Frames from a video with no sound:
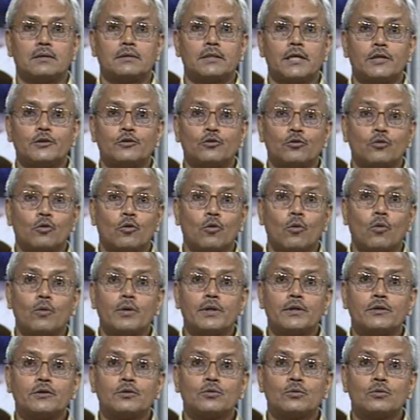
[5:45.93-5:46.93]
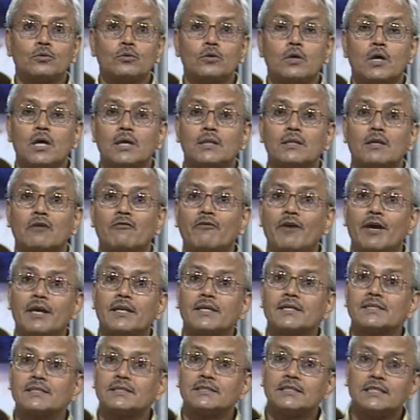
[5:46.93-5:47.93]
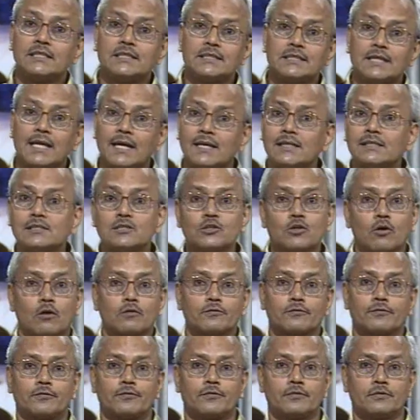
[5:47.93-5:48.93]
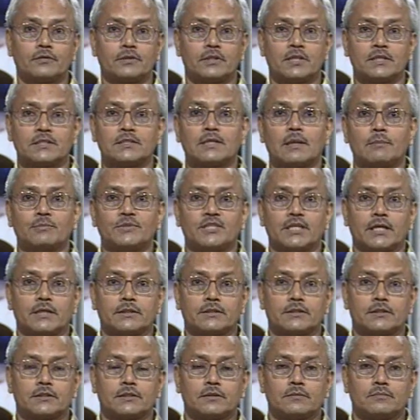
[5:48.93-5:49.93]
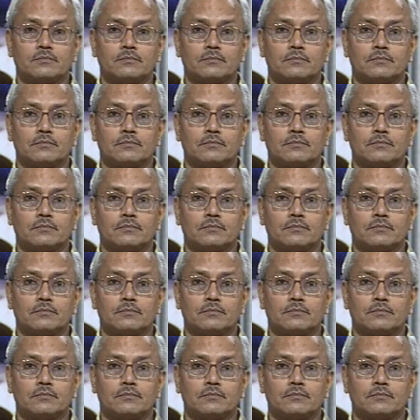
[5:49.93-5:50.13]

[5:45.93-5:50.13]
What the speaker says: then you go into the various details of the subject,